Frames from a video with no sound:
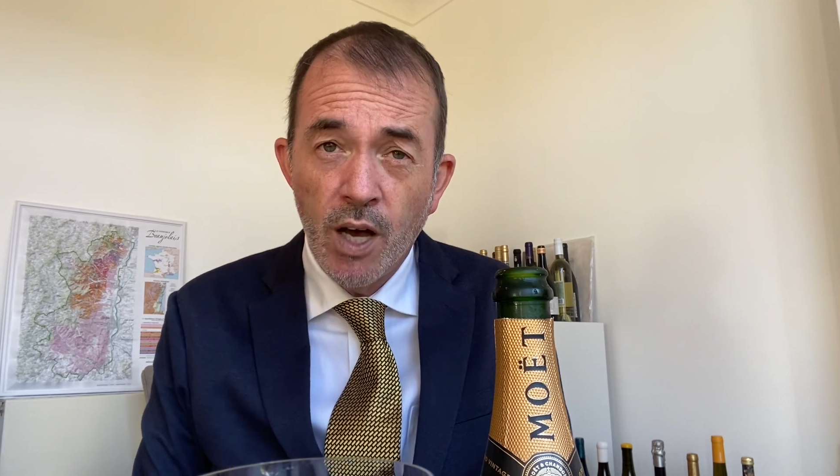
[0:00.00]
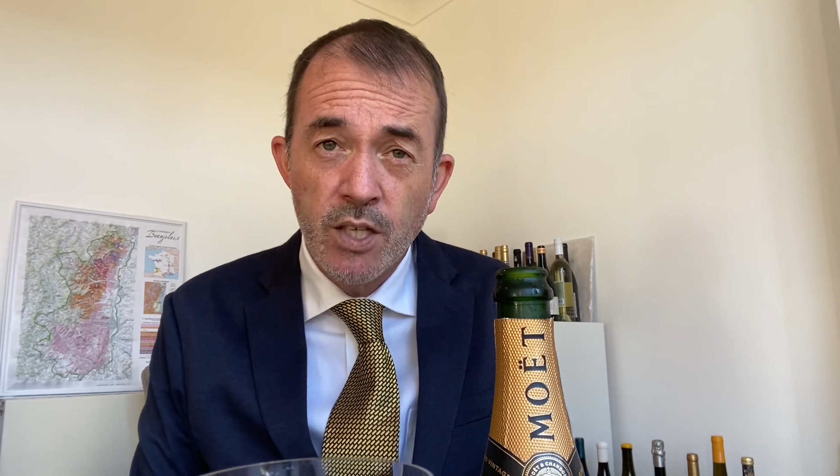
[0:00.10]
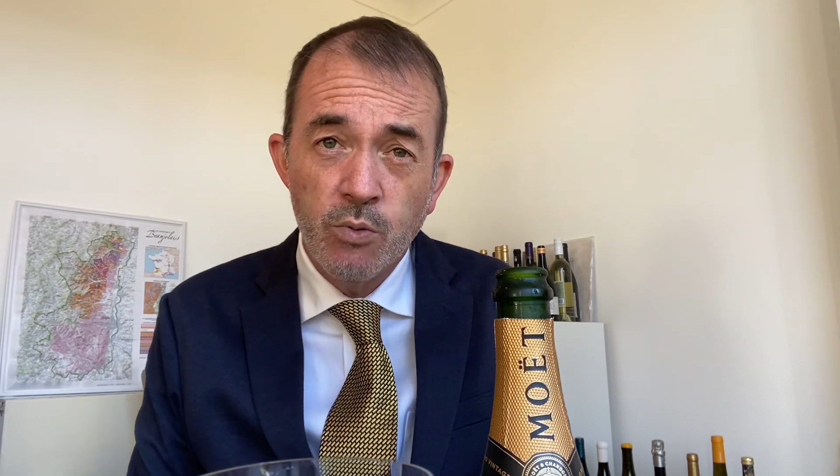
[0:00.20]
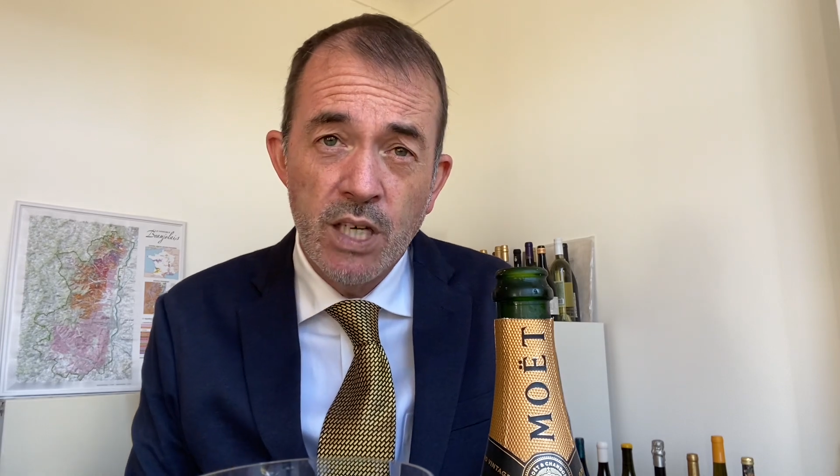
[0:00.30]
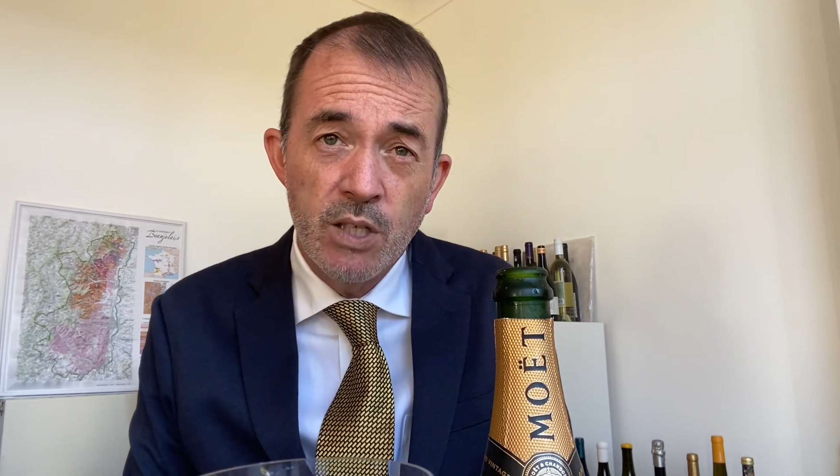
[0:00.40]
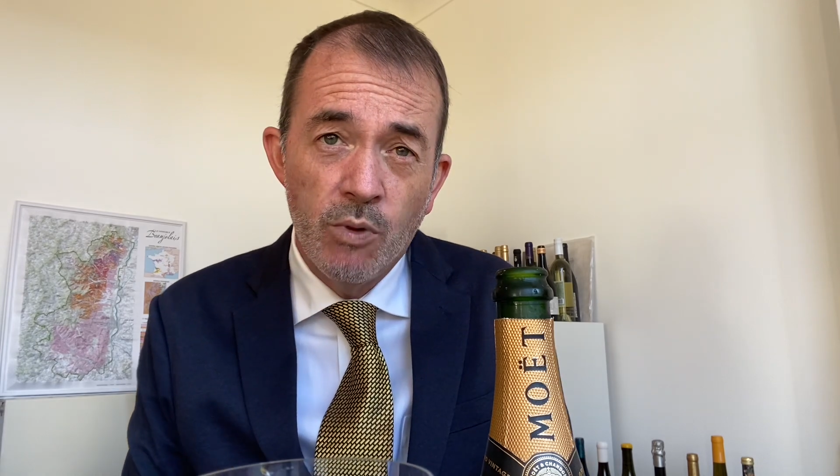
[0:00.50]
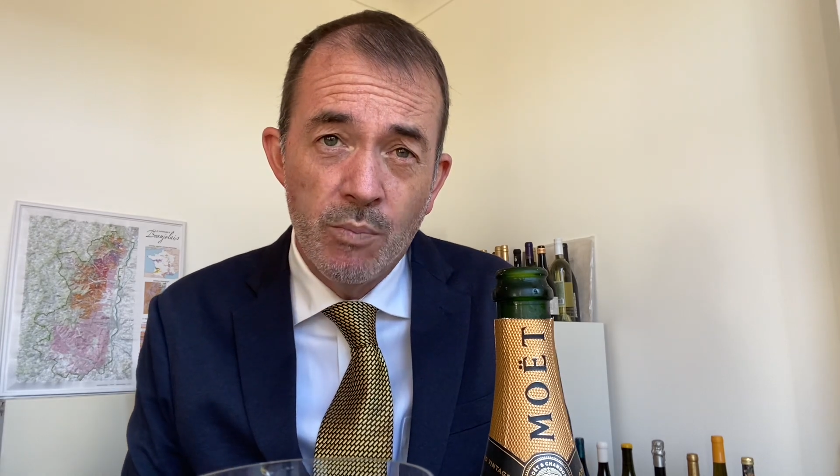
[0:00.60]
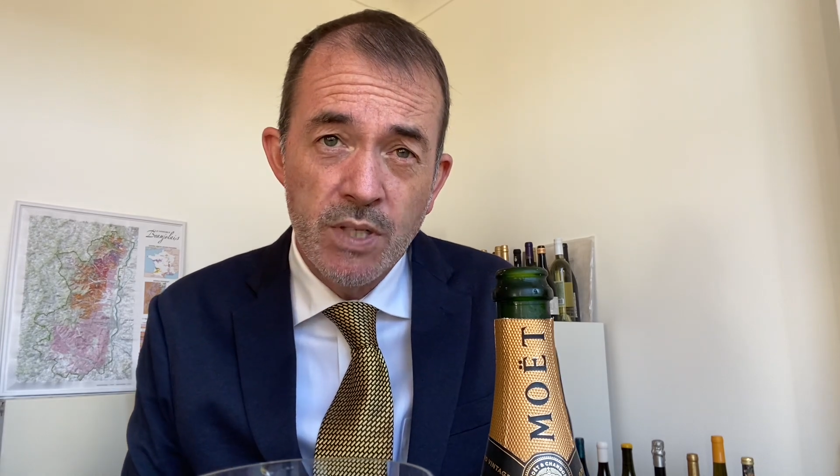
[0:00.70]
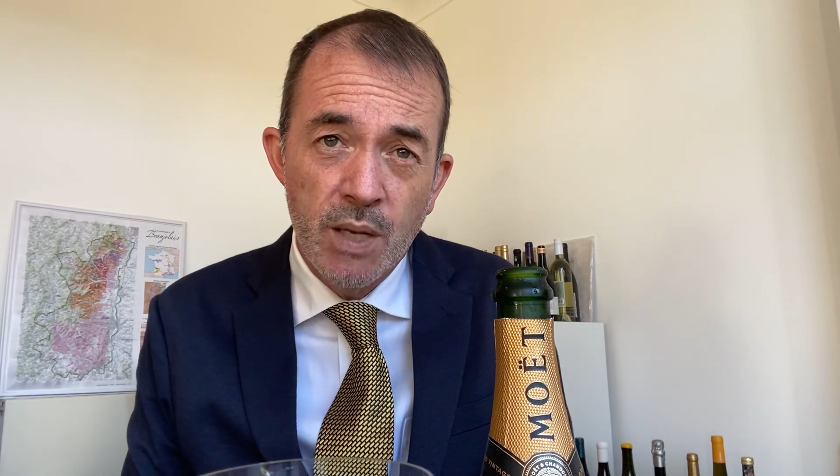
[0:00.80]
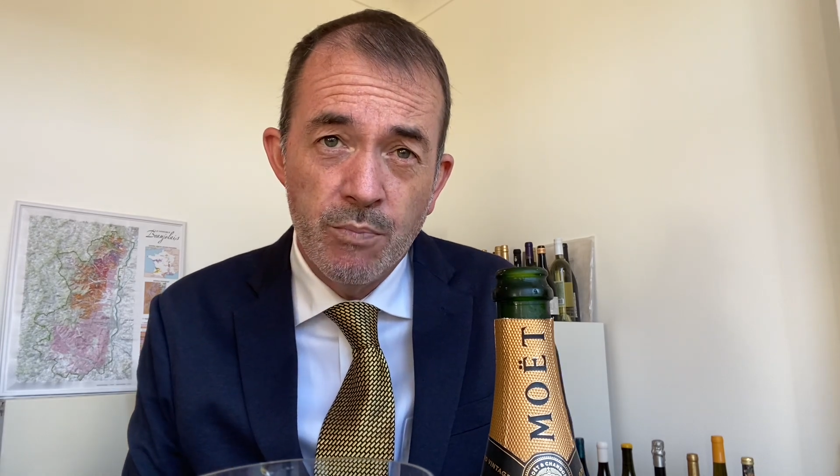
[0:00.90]
and
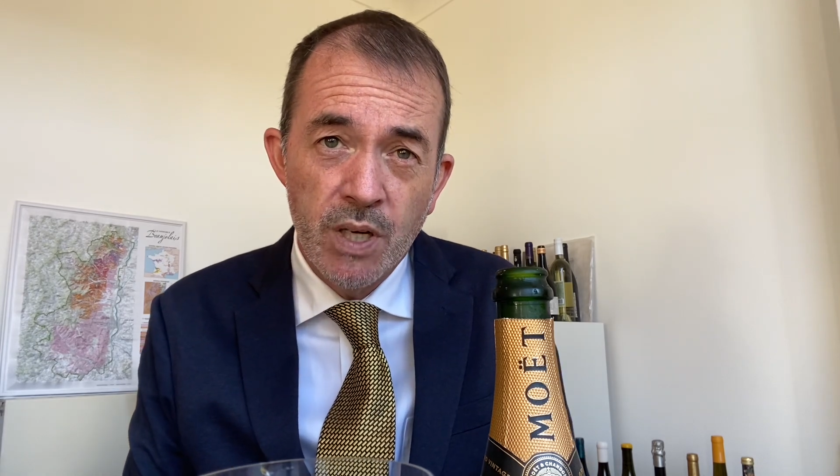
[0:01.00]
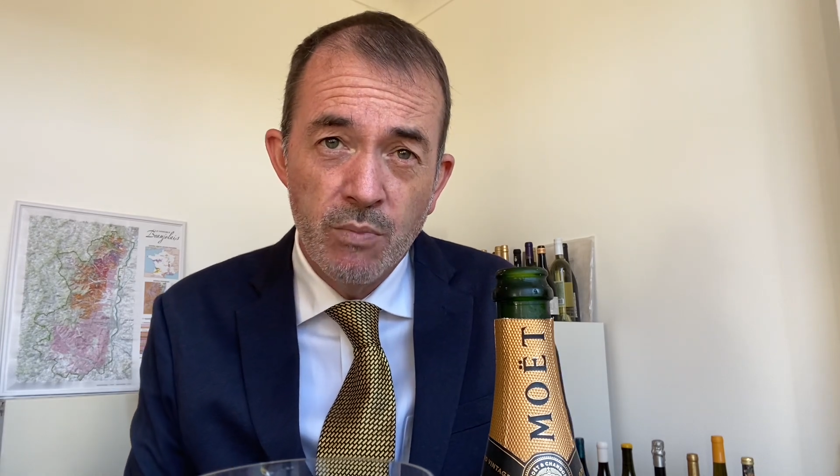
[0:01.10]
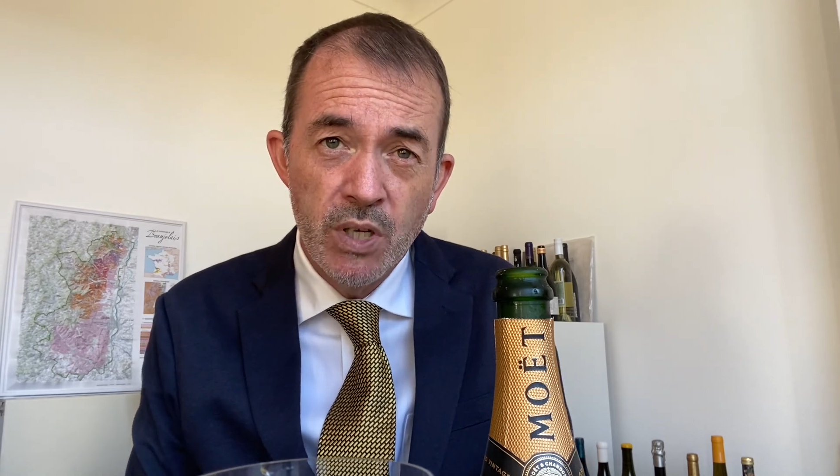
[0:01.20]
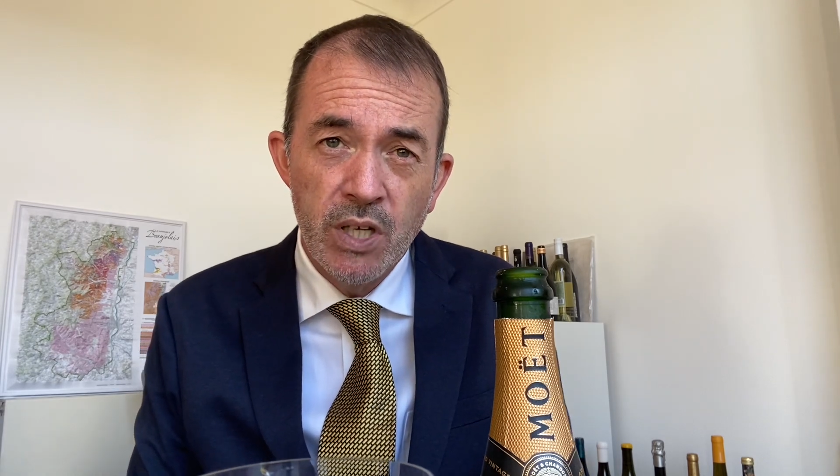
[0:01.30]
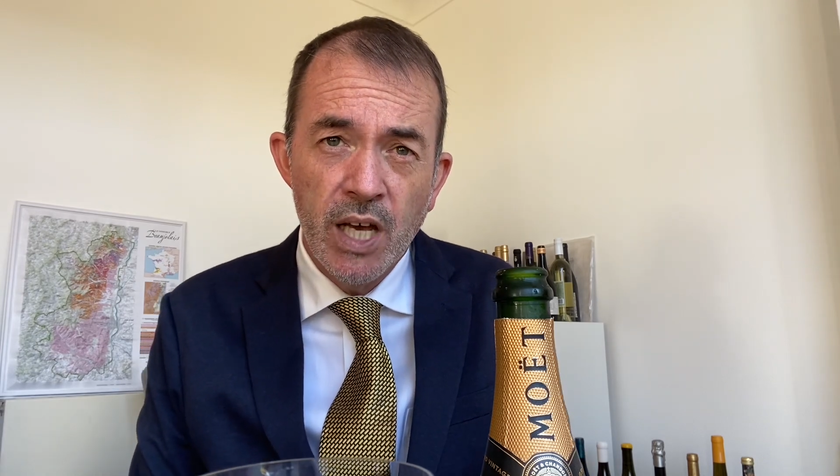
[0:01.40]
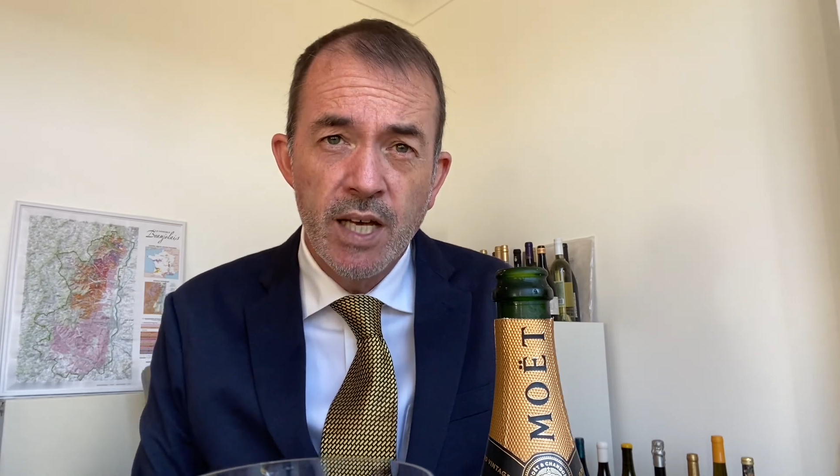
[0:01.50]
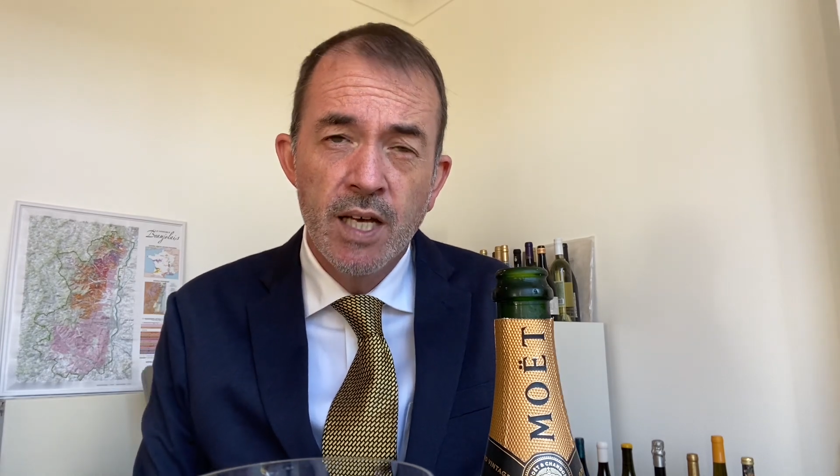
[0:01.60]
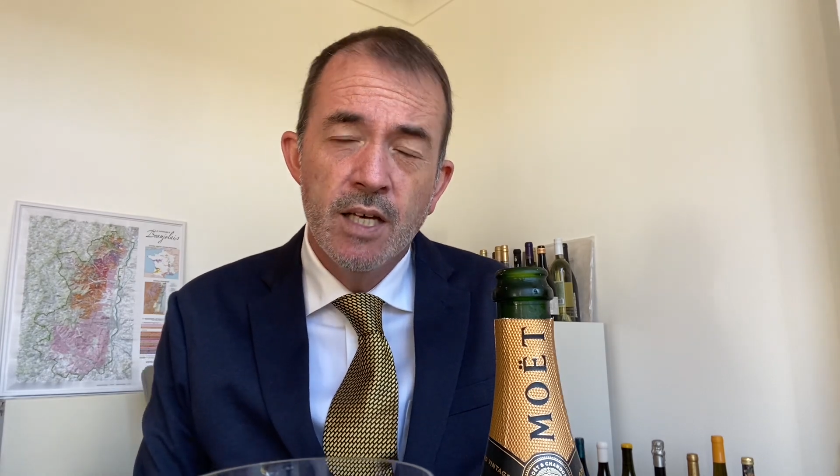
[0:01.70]
21% Pinot Meunier.